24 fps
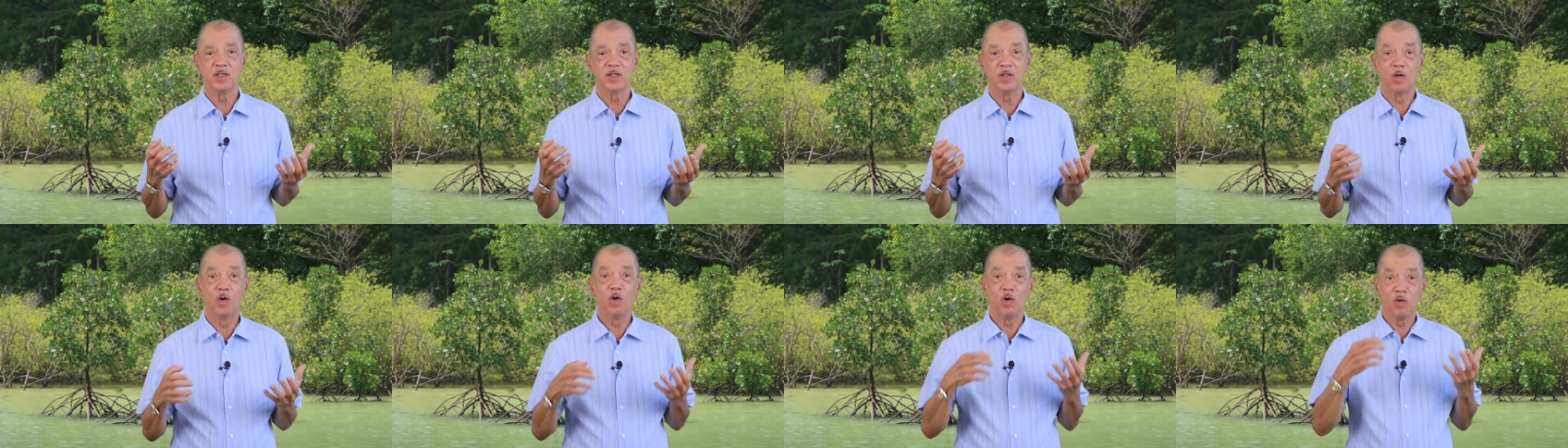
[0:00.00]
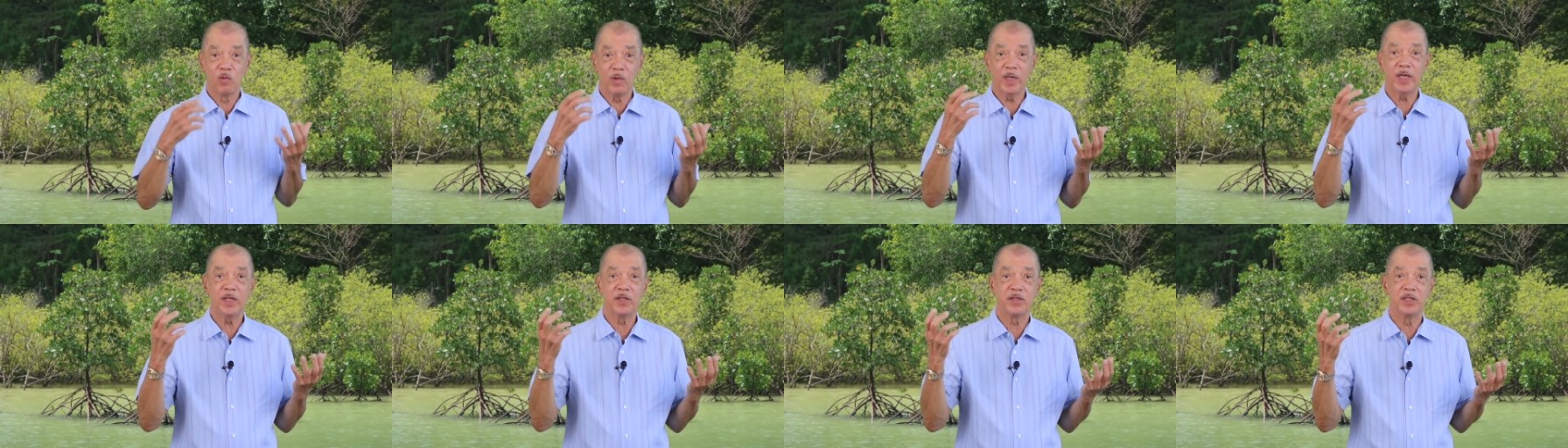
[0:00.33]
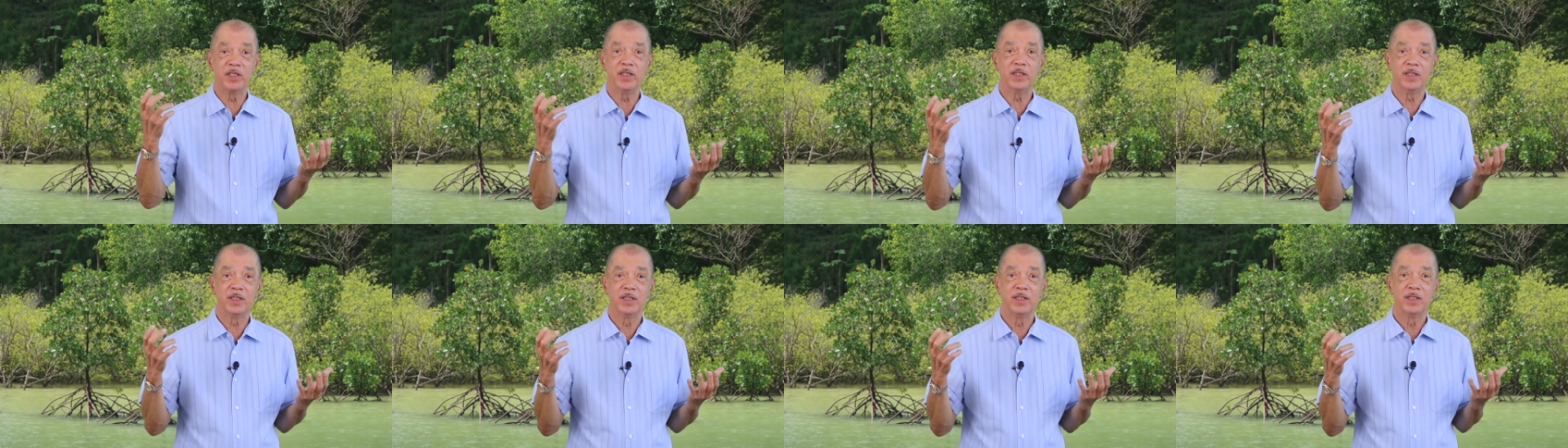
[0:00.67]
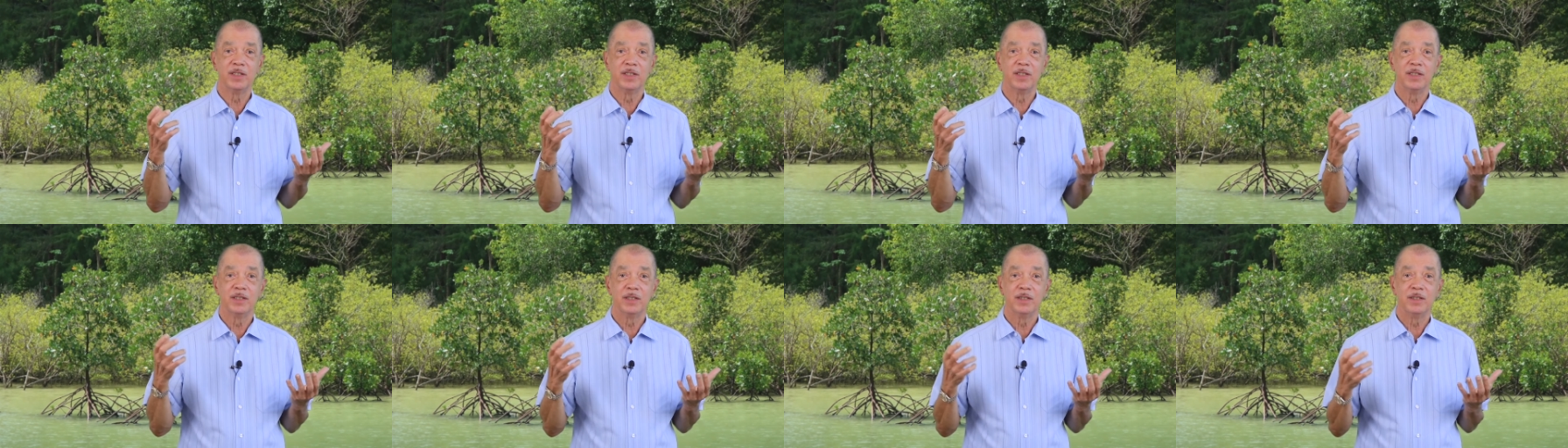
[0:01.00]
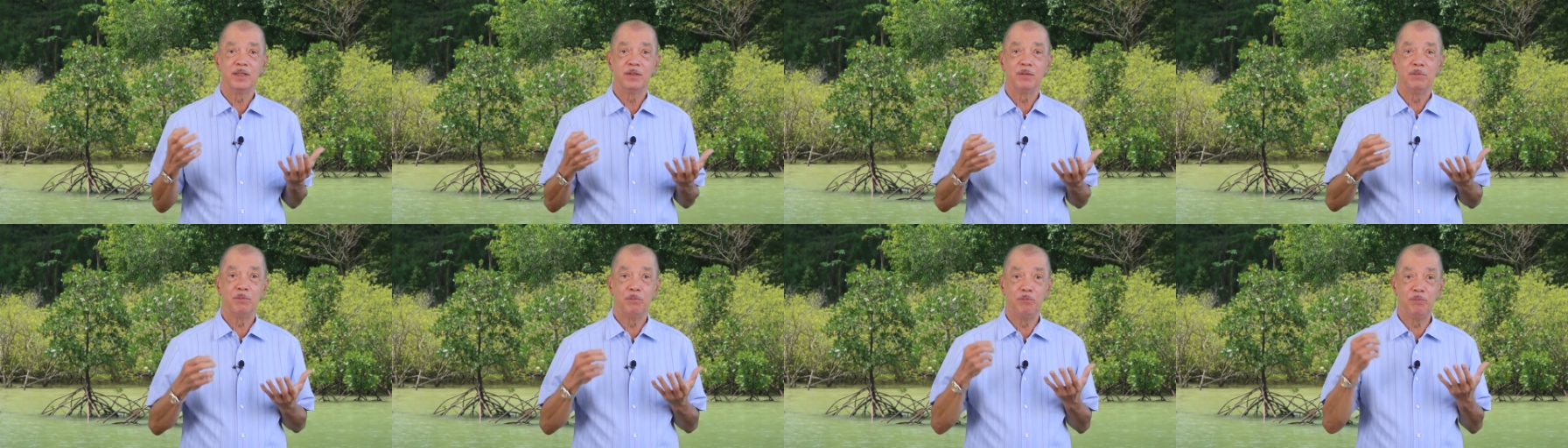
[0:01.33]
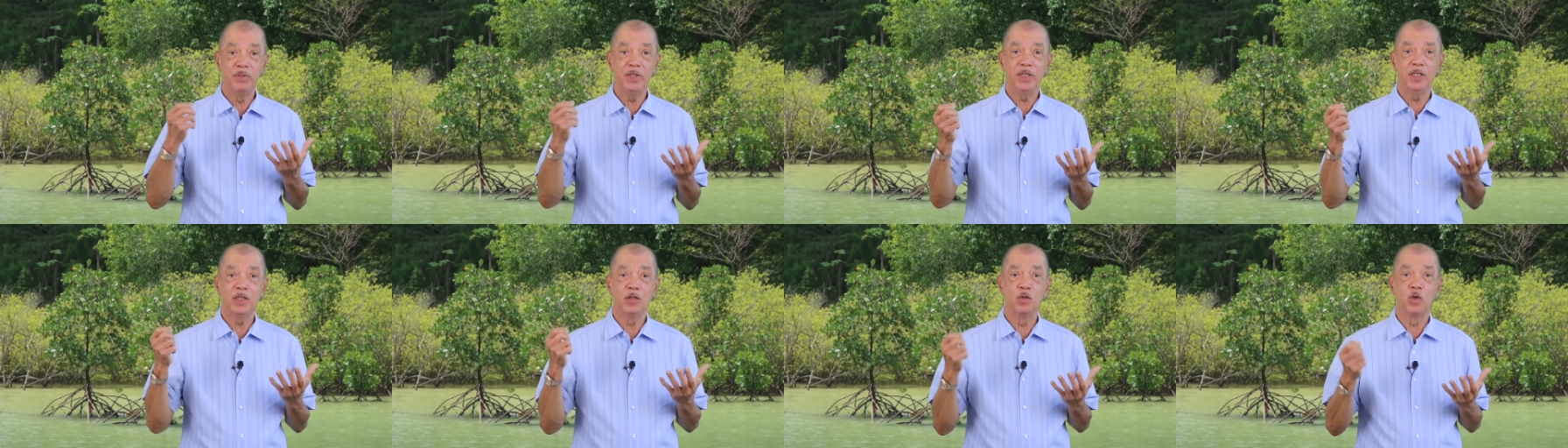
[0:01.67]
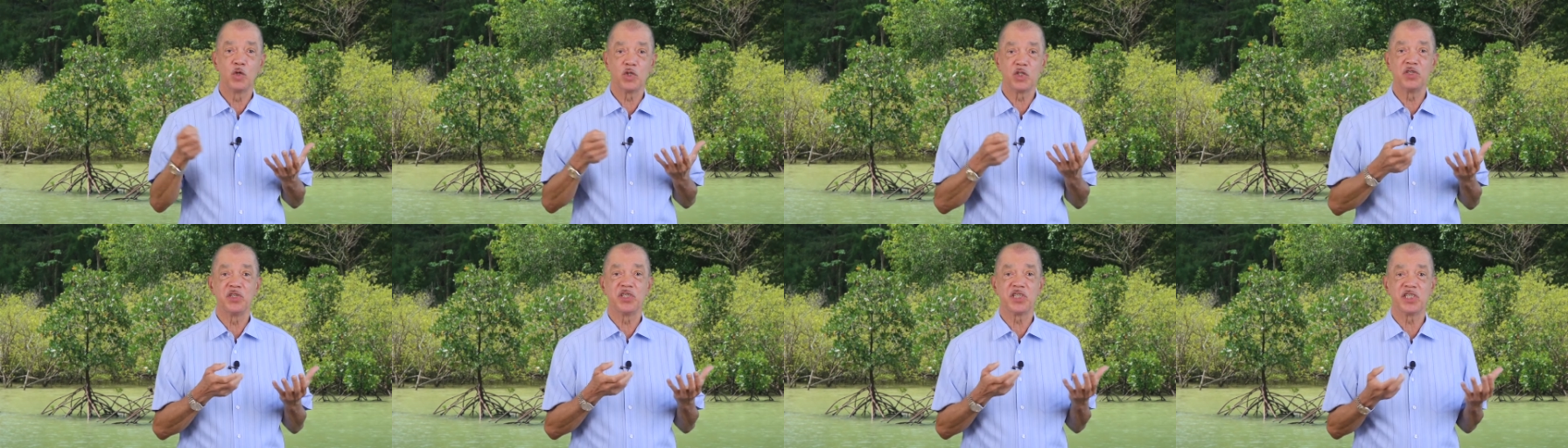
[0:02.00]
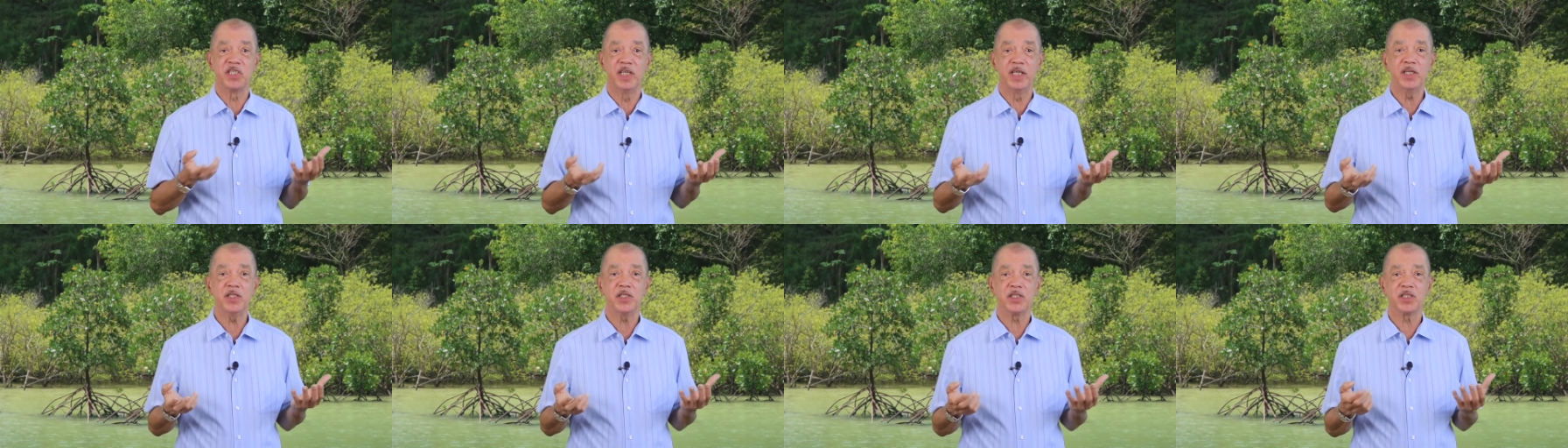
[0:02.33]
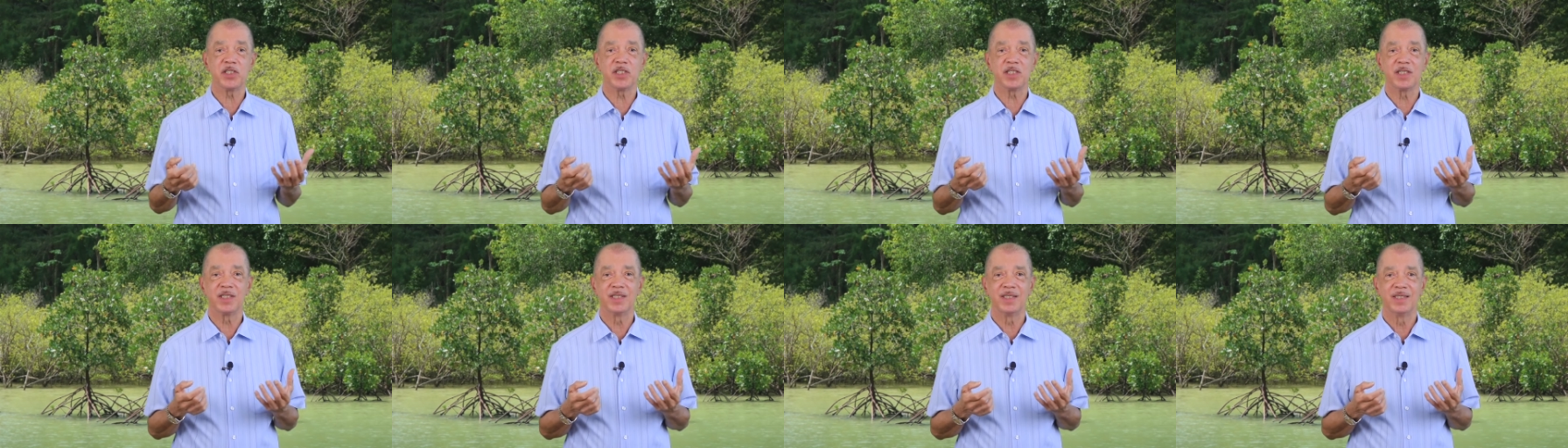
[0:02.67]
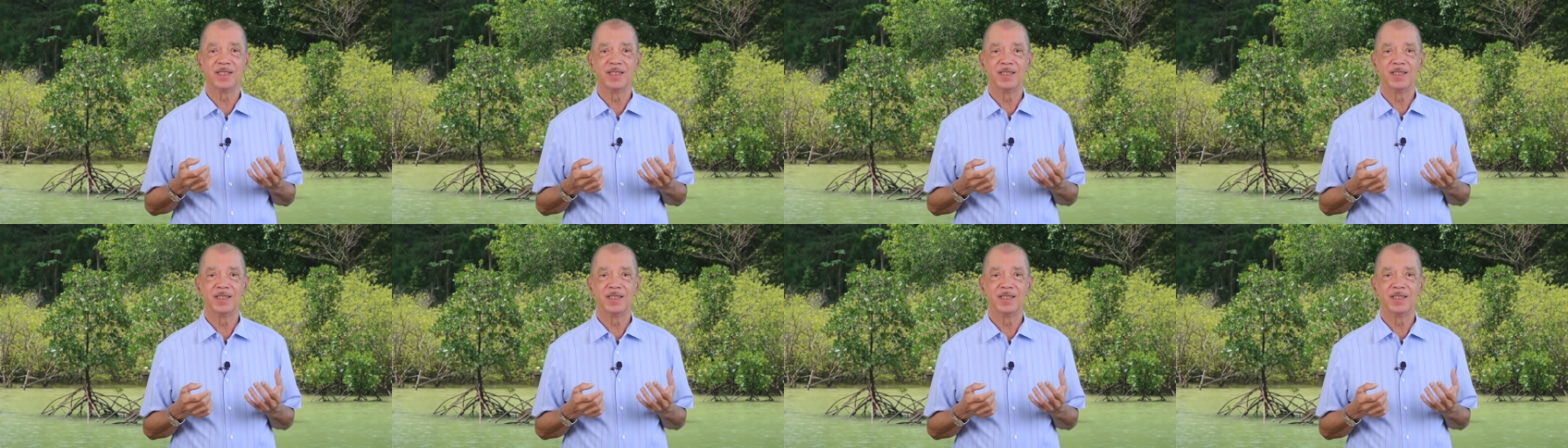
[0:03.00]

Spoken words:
or rather big ocean states,